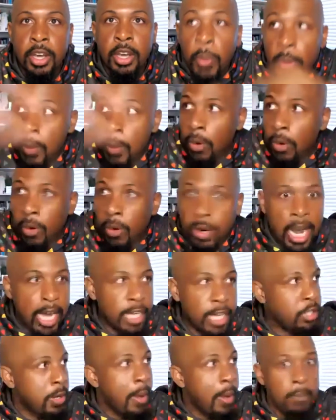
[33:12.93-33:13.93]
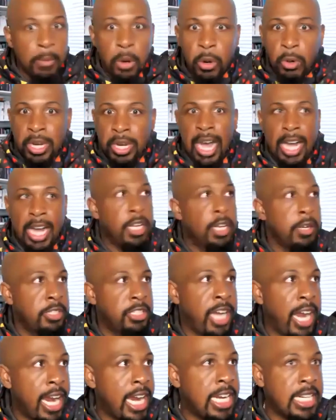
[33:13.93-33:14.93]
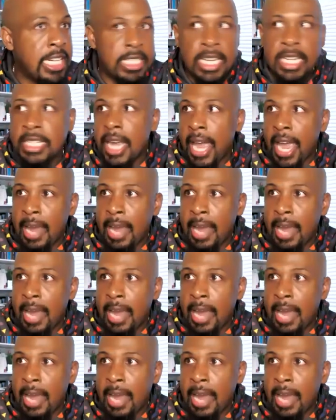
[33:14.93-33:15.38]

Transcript: We want God to, oh God, change this